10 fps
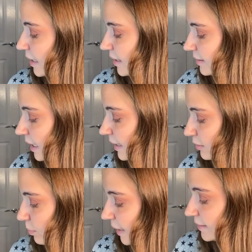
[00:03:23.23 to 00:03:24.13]
this a
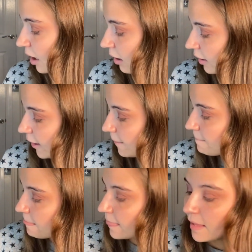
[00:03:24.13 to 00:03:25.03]
little bit darker,
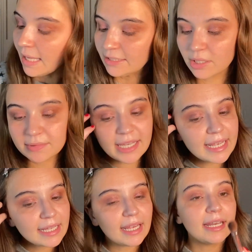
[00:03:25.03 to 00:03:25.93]
so I'm
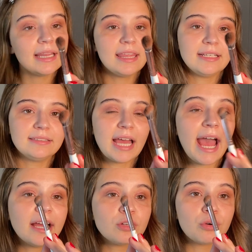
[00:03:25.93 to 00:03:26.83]
taking this
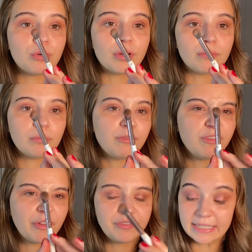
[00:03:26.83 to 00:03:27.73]
Angle
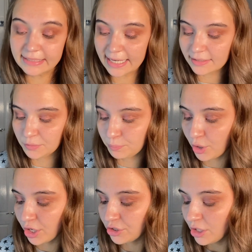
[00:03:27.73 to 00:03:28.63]
Fluffy Dense
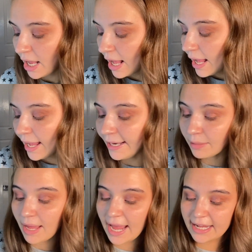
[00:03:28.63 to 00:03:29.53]
brush, and
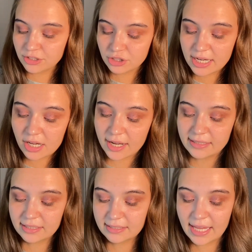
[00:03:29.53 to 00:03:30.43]
I'm actually
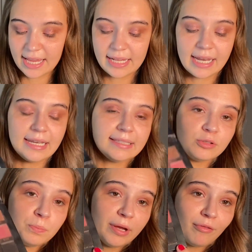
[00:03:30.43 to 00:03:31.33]
going to take a
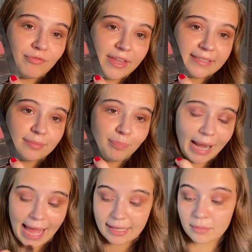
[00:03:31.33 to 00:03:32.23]
little bit of this
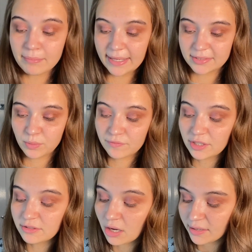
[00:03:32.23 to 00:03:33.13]
black mixed with
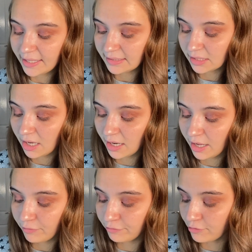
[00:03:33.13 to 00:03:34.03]
the darkest
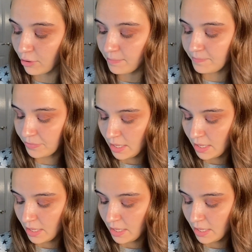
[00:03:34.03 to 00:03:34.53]
colour from